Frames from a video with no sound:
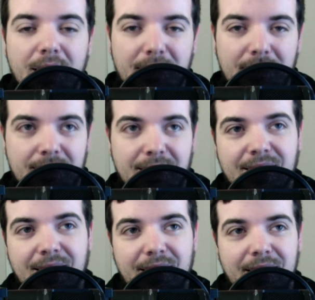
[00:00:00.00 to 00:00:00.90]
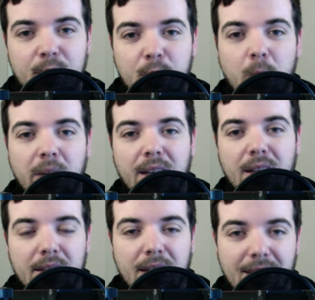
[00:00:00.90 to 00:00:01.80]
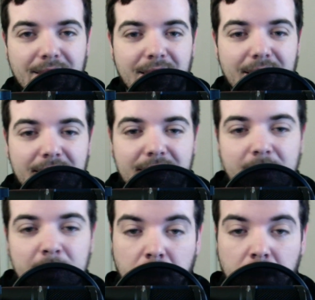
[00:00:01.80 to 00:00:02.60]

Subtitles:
consistently growing a content list.